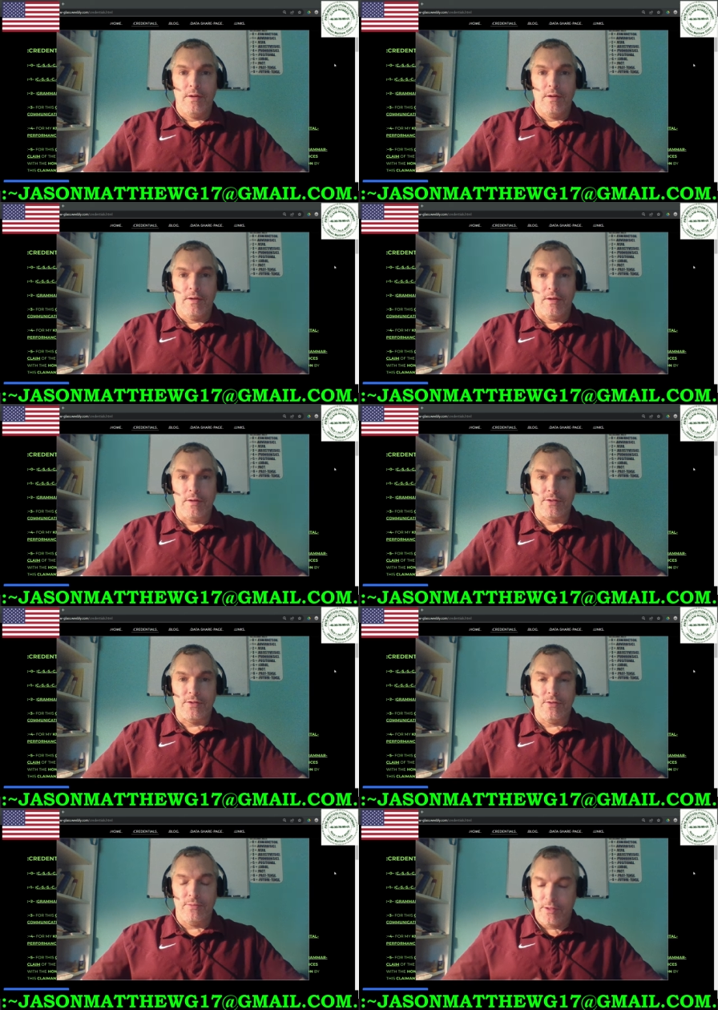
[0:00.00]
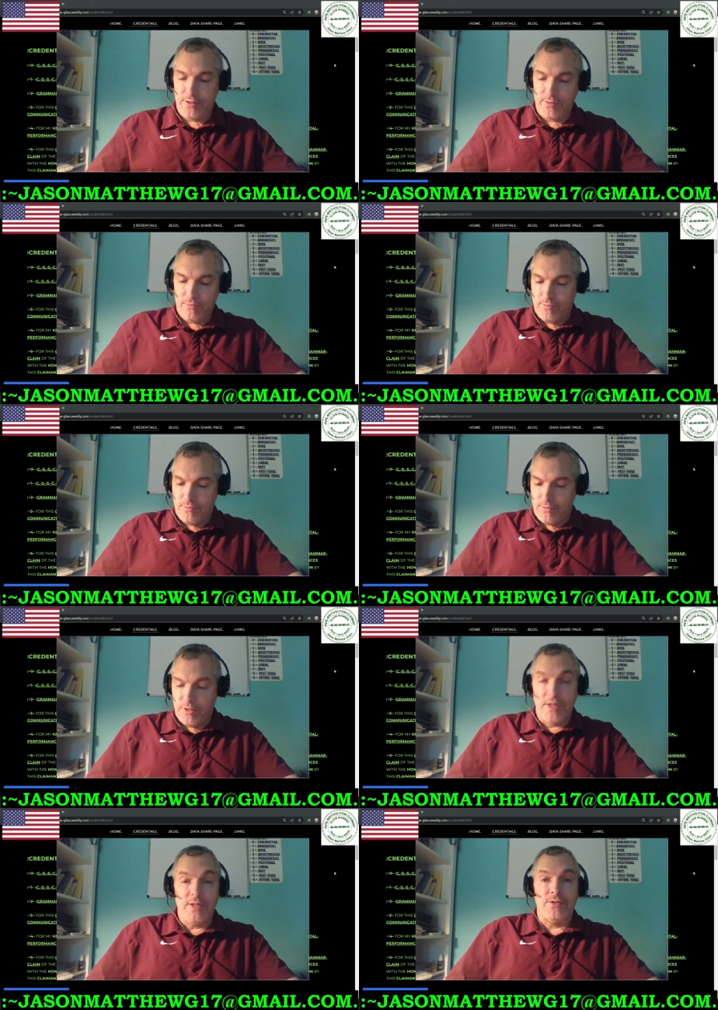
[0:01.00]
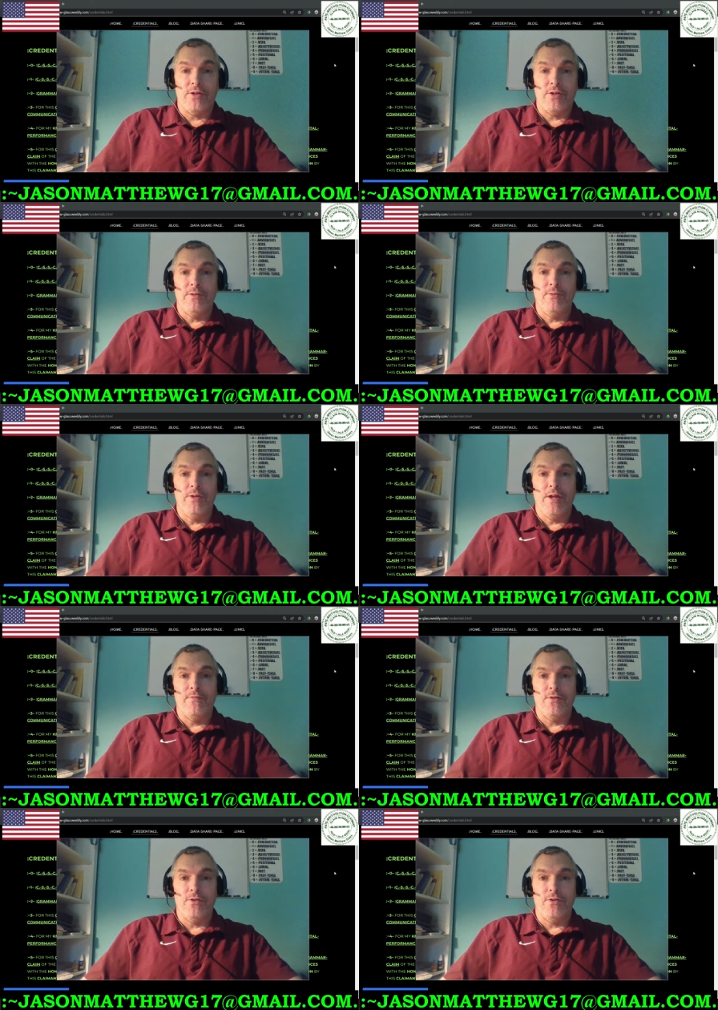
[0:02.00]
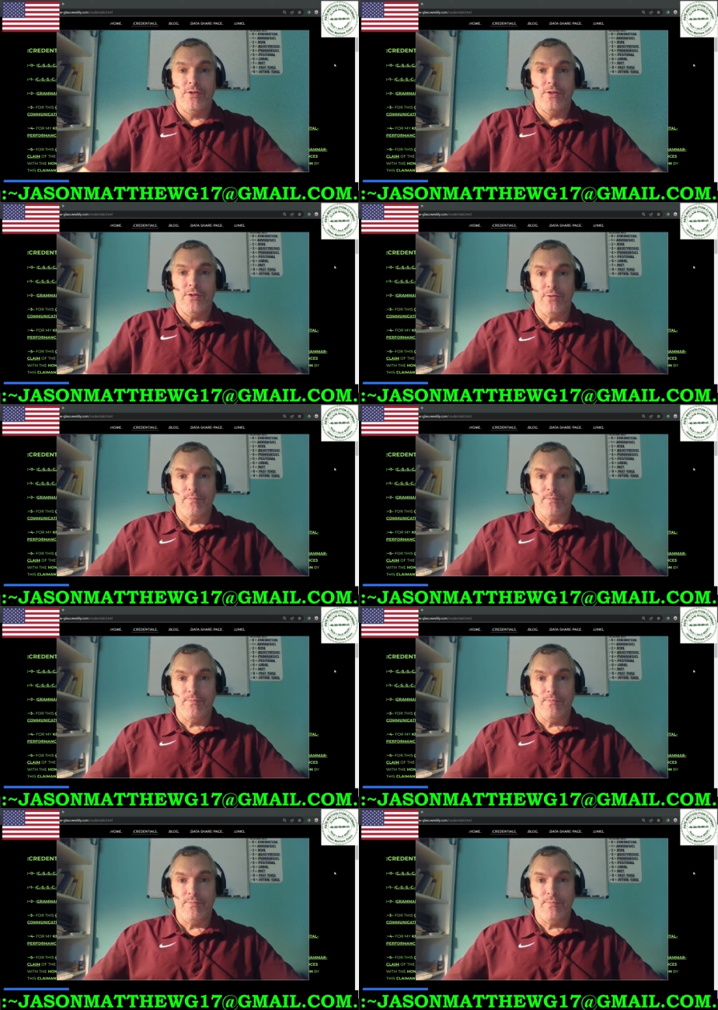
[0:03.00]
Uh, so let's get started without further ado.